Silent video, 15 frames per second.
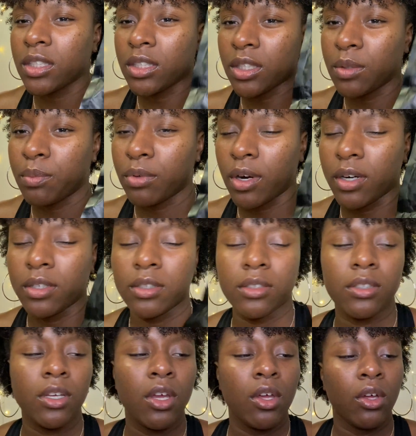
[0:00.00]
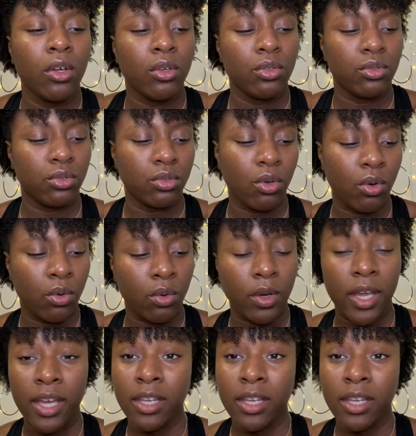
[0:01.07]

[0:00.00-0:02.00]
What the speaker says: good product. So, and